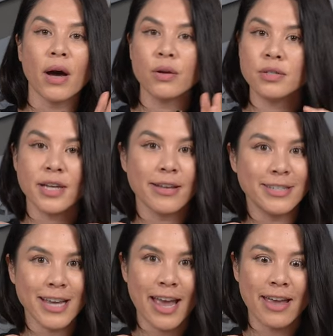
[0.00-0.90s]
about your day
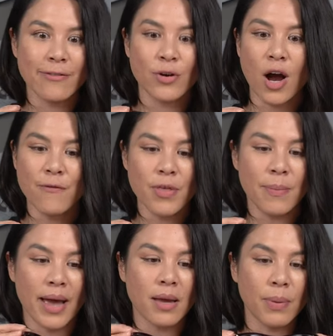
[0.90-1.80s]
to day if you're off
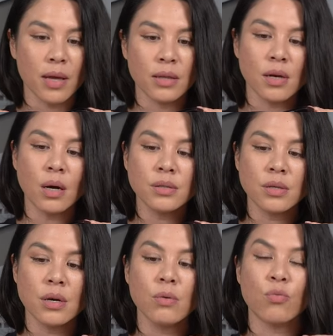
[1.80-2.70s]
the bike, but it's
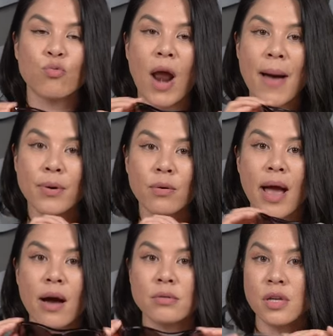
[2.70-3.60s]
also
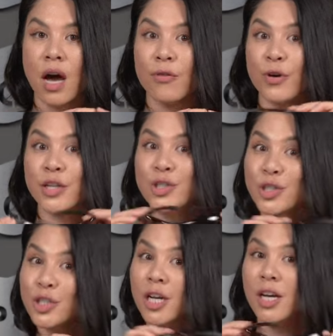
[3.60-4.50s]
wraparound
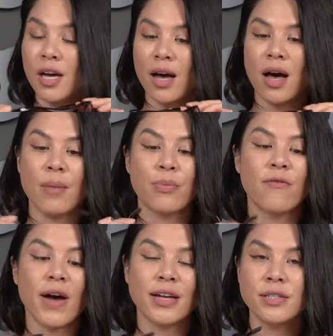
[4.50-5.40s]
coverage.
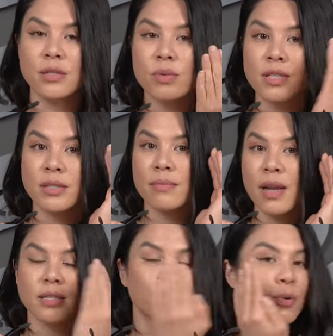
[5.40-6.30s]
Provides you with
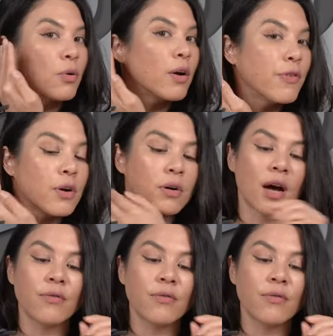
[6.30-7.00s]
some nice peripheral